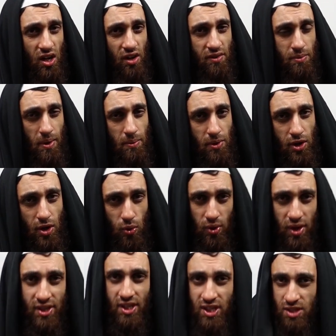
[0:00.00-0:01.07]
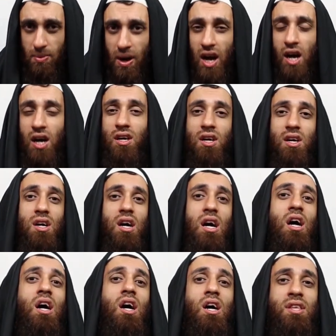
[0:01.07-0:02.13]
of Imam al-Nawawi and the
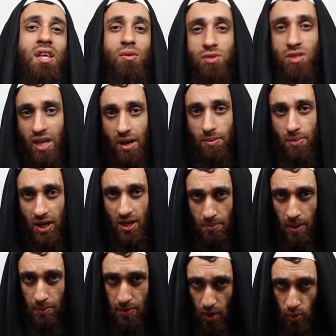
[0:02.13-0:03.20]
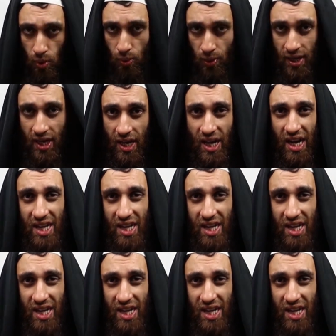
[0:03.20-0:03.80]
ijma'ah that was claimed by Imam Nawawi.